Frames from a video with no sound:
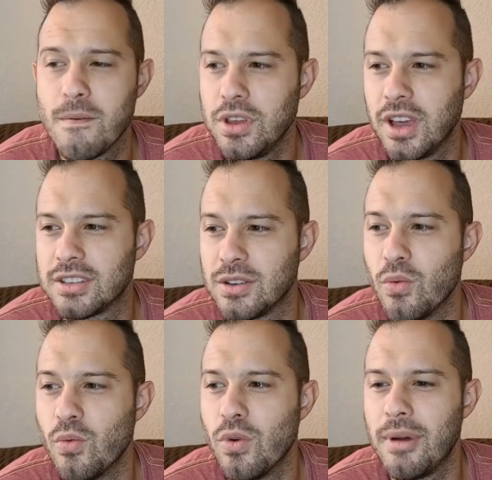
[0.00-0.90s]
What are you
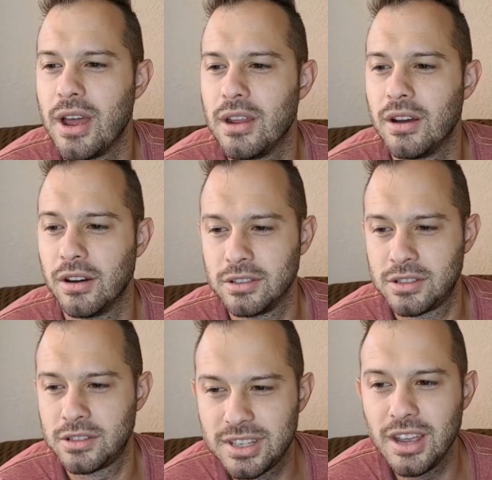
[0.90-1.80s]
guessing? Where I'm at?
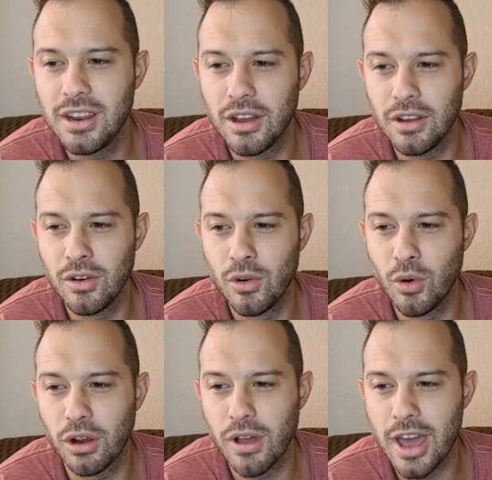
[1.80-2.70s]
Somebody said
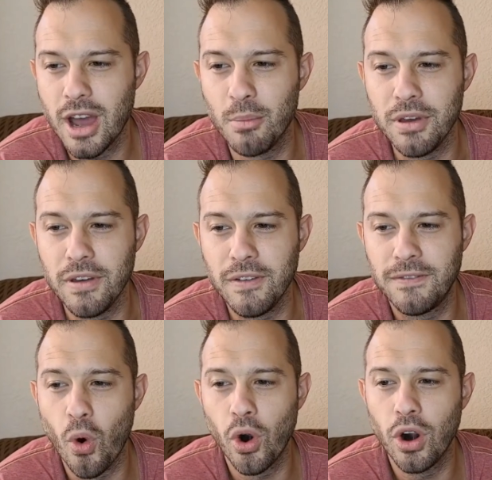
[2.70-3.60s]
North Carolina
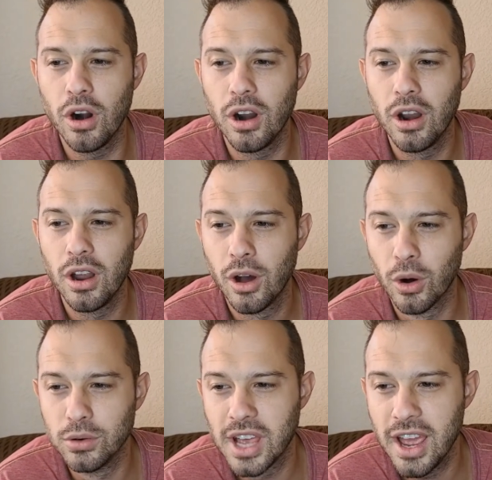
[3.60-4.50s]
before
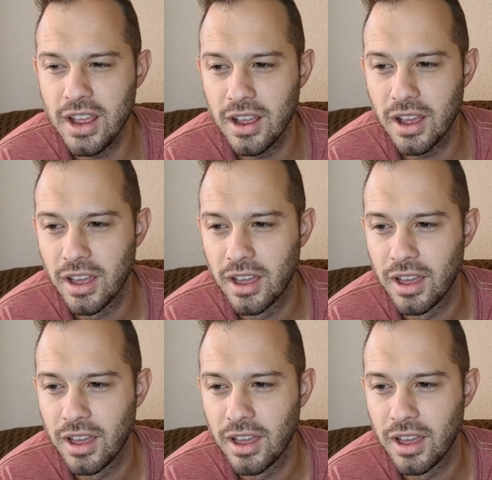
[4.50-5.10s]
Jose.